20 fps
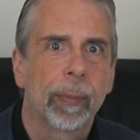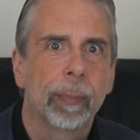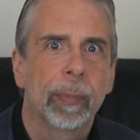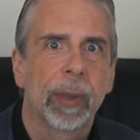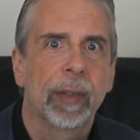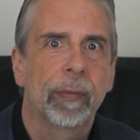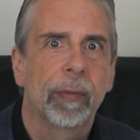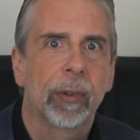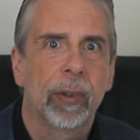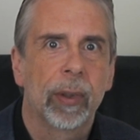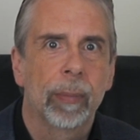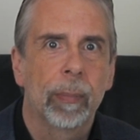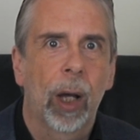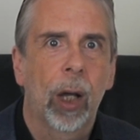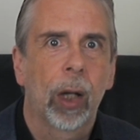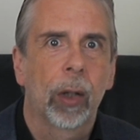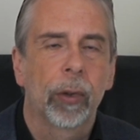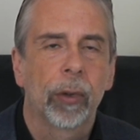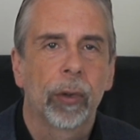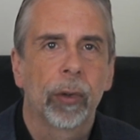to meet the
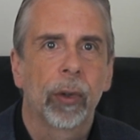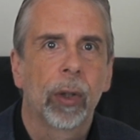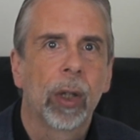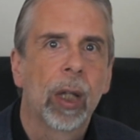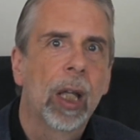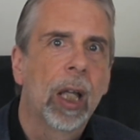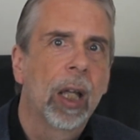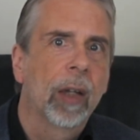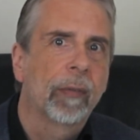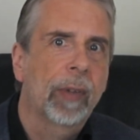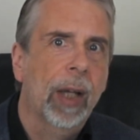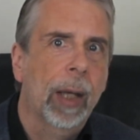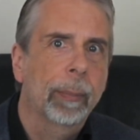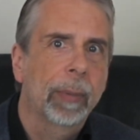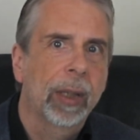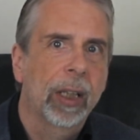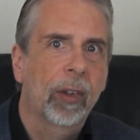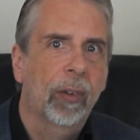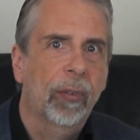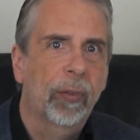demand. That
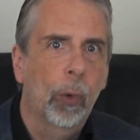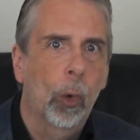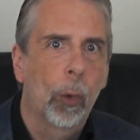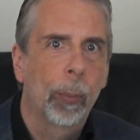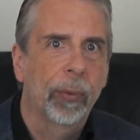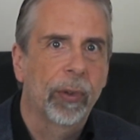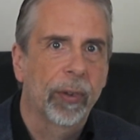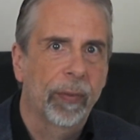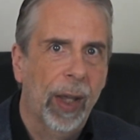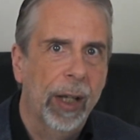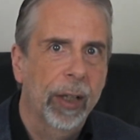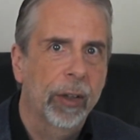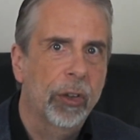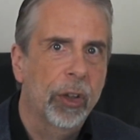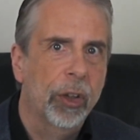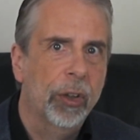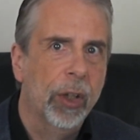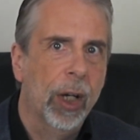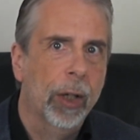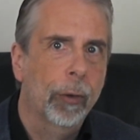means forms of
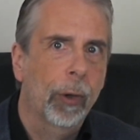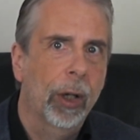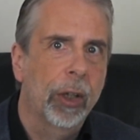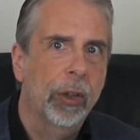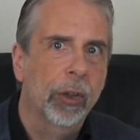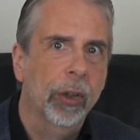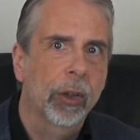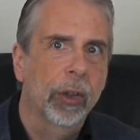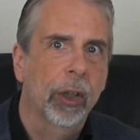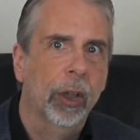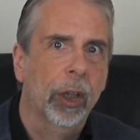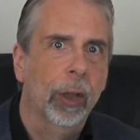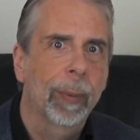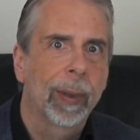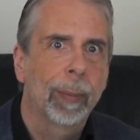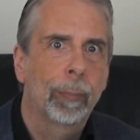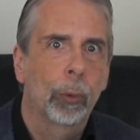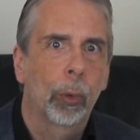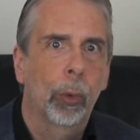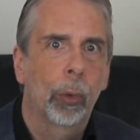energy generation that can
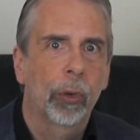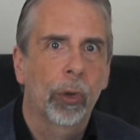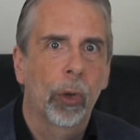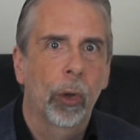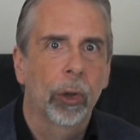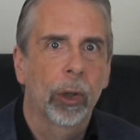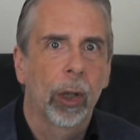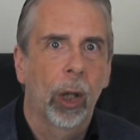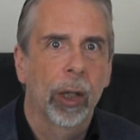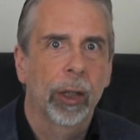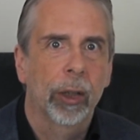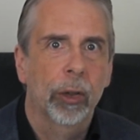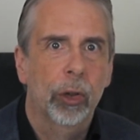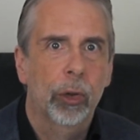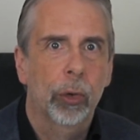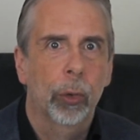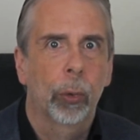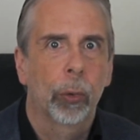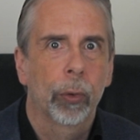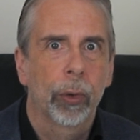be brought online at
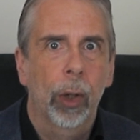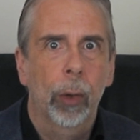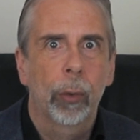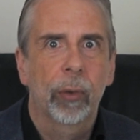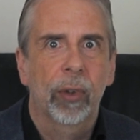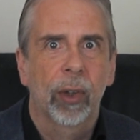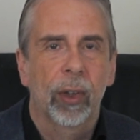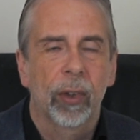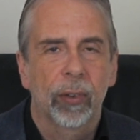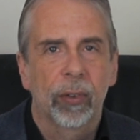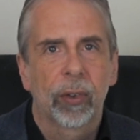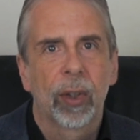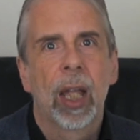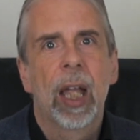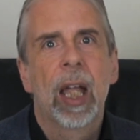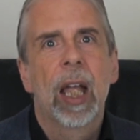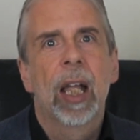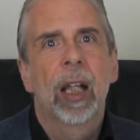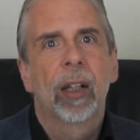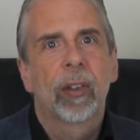short notice.
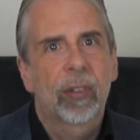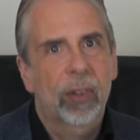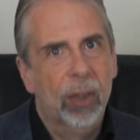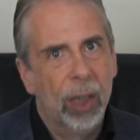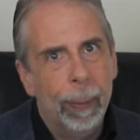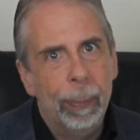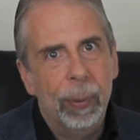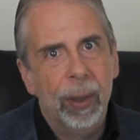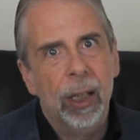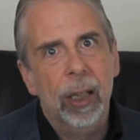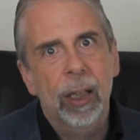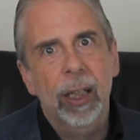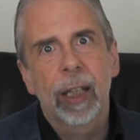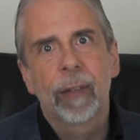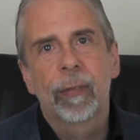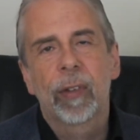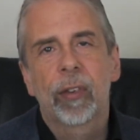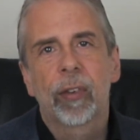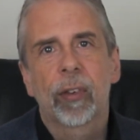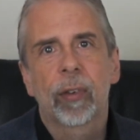
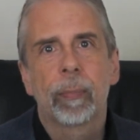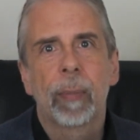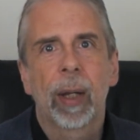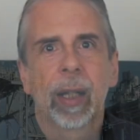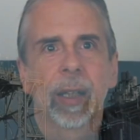Typically, this has